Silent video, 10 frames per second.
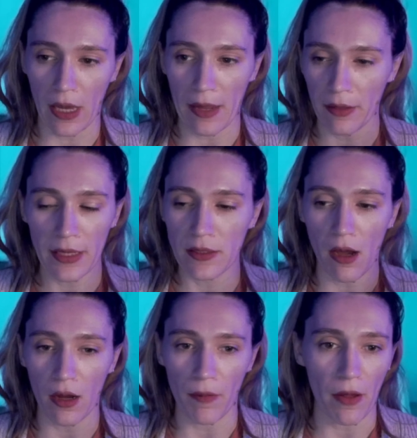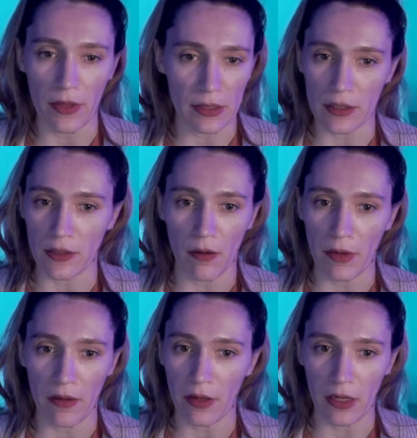I've like talk about this in so
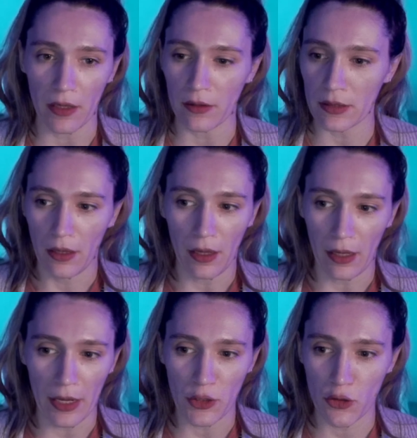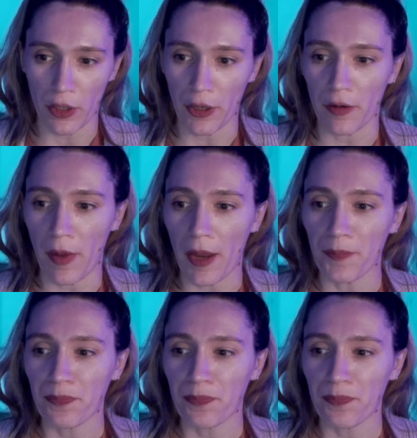many videos. It has triggered me.